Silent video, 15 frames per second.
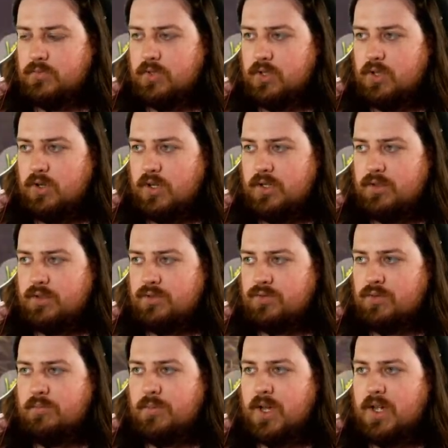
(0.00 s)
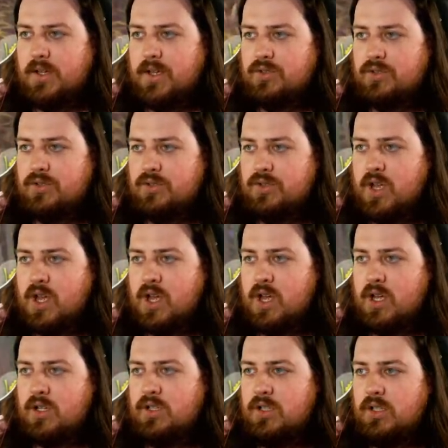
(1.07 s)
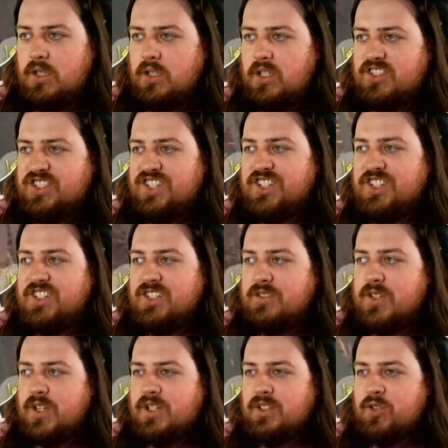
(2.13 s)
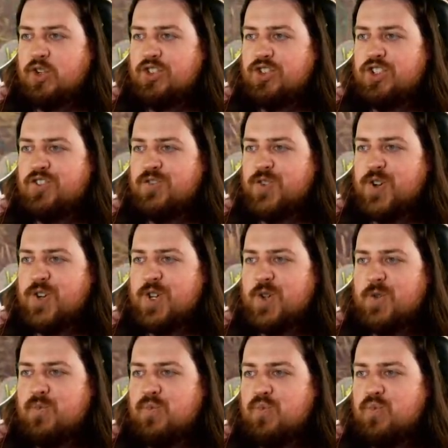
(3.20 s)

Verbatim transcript: Go ahead and just run by that Psyduck. I'm not interested in fighting him.